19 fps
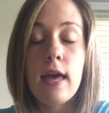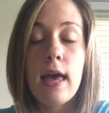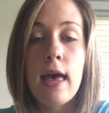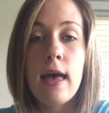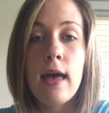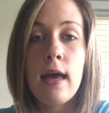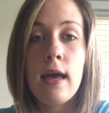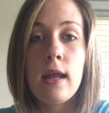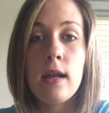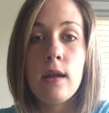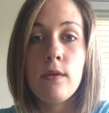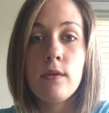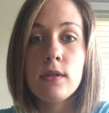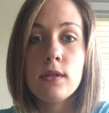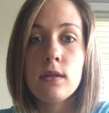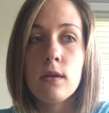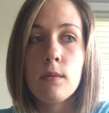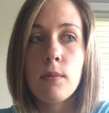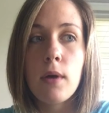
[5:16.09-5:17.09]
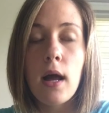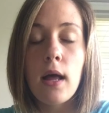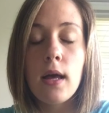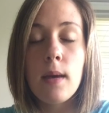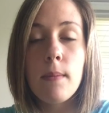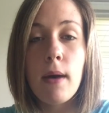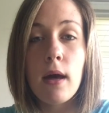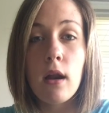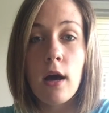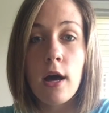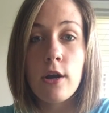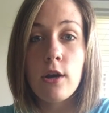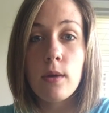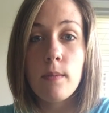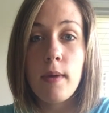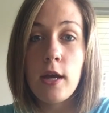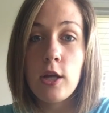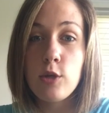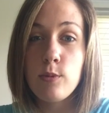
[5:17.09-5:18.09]
And it was probably about a
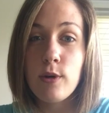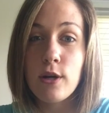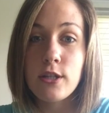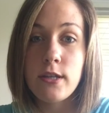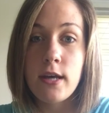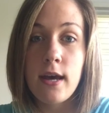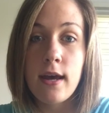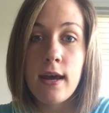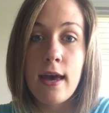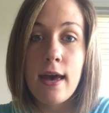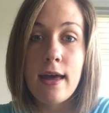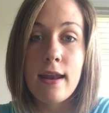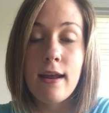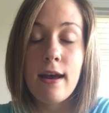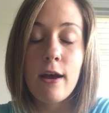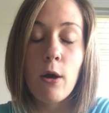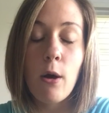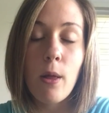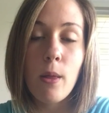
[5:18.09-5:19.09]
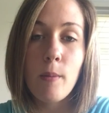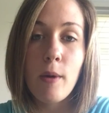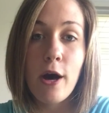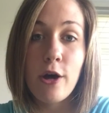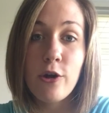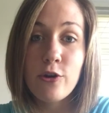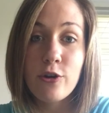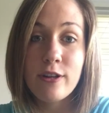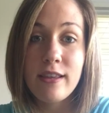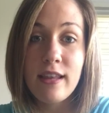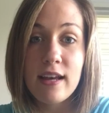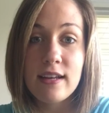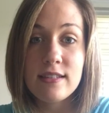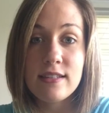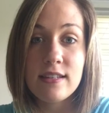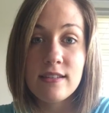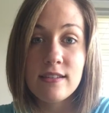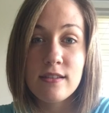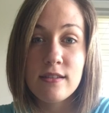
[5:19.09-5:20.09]
100-page book, so I call them 100
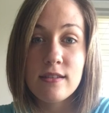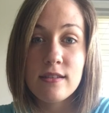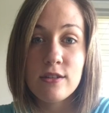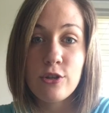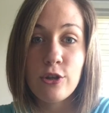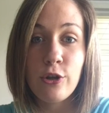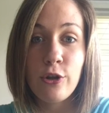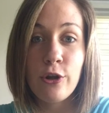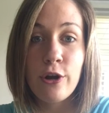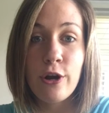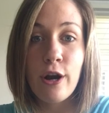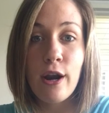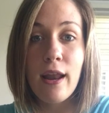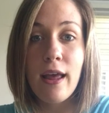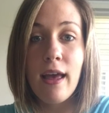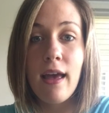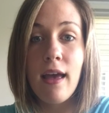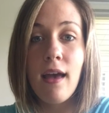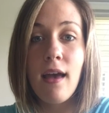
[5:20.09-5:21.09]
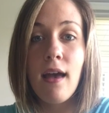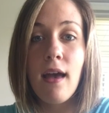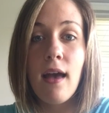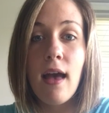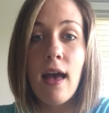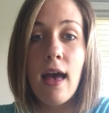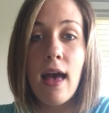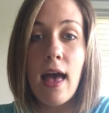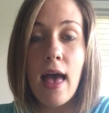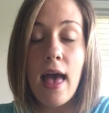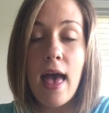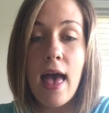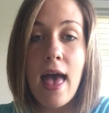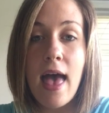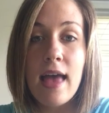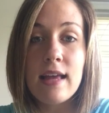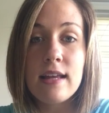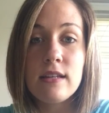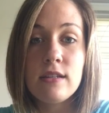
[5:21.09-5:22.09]
lessons to learn.
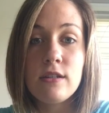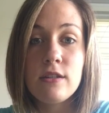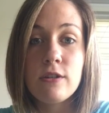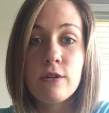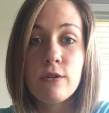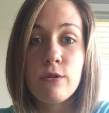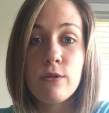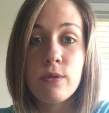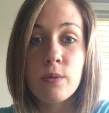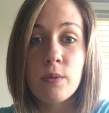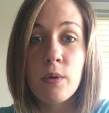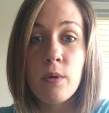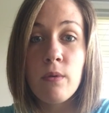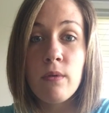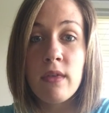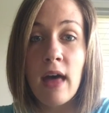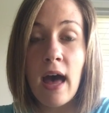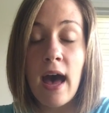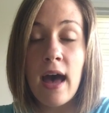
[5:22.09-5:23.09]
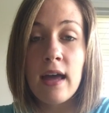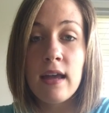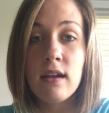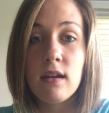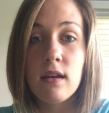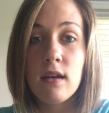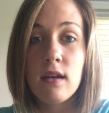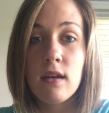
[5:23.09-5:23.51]
And through that